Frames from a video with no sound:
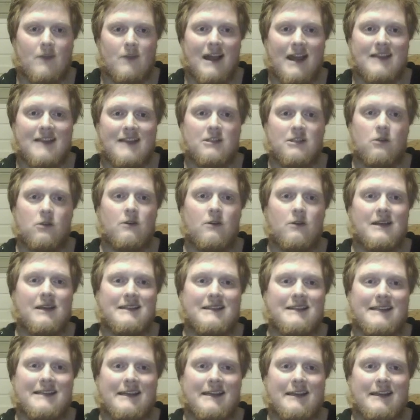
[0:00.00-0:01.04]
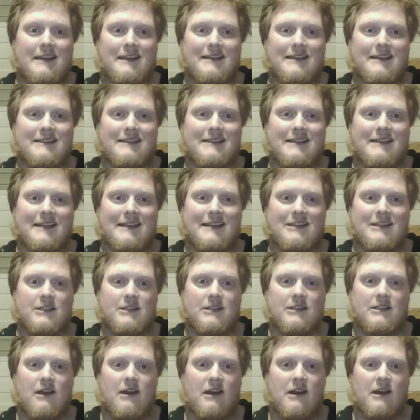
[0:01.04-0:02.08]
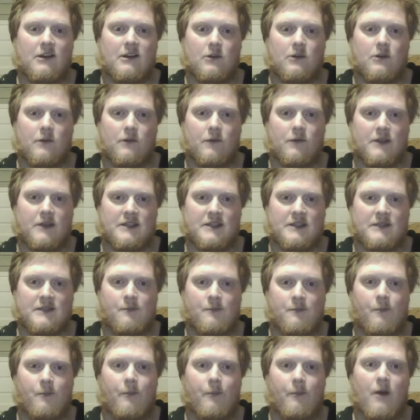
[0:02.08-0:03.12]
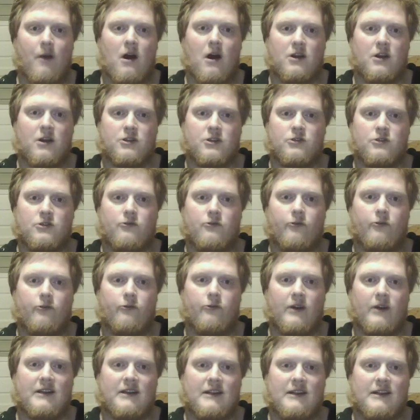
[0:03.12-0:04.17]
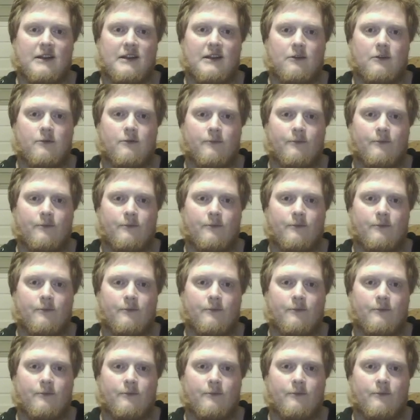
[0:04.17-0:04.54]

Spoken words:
As long as he is inside of this box right here,